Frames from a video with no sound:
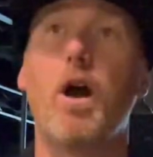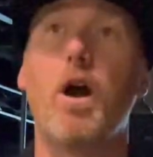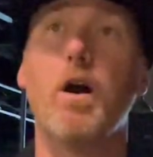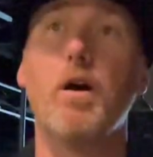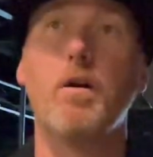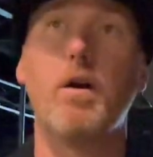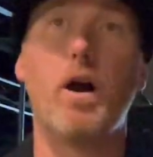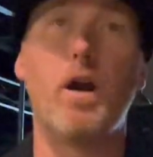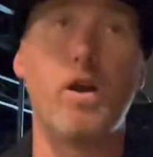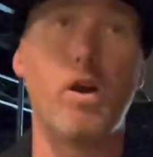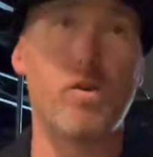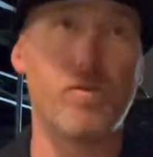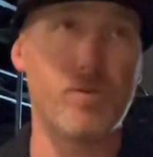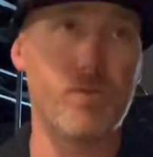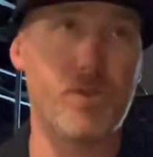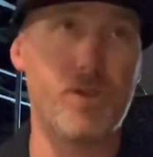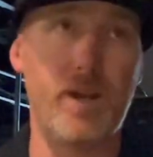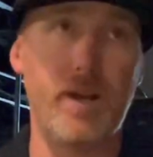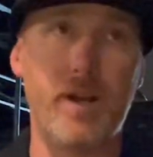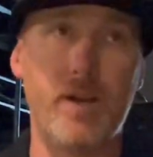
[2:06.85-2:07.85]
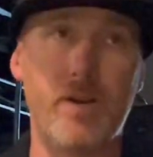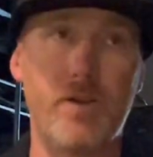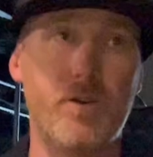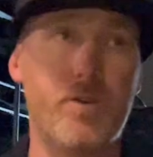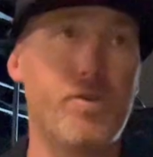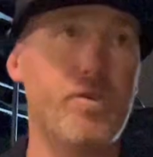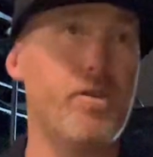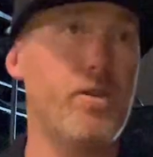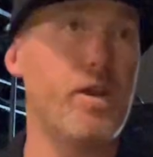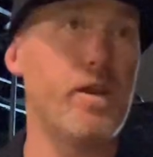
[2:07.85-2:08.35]
I understand
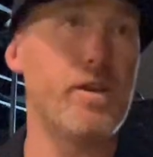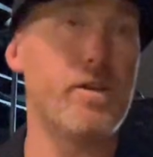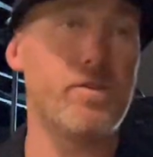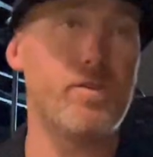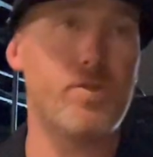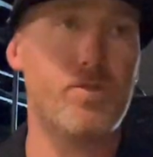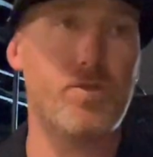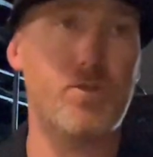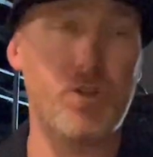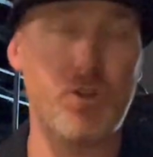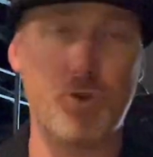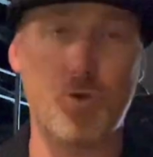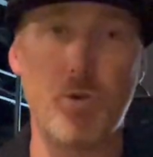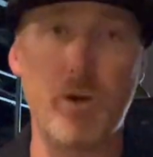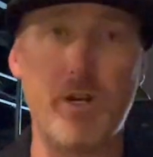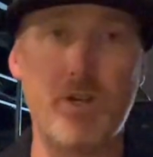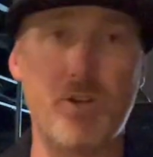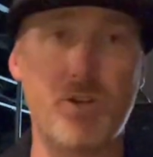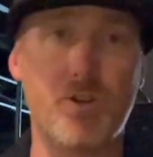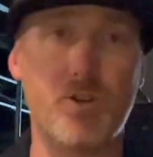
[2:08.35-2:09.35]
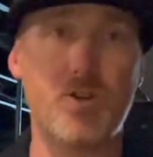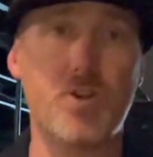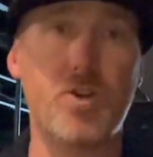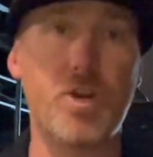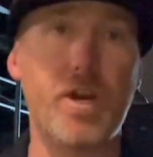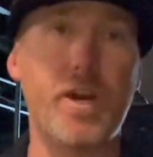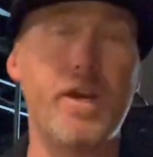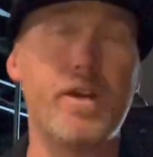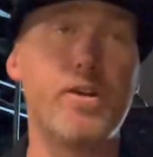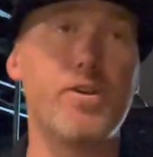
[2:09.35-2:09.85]
that situations
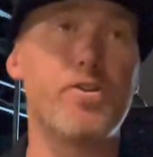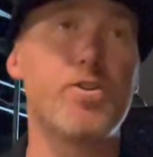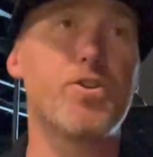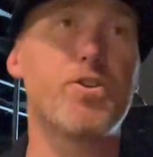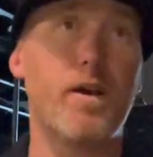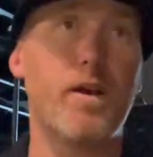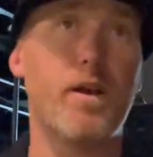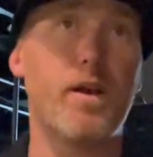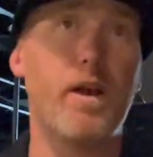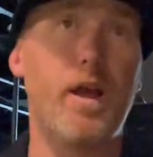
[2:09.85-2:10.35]
change,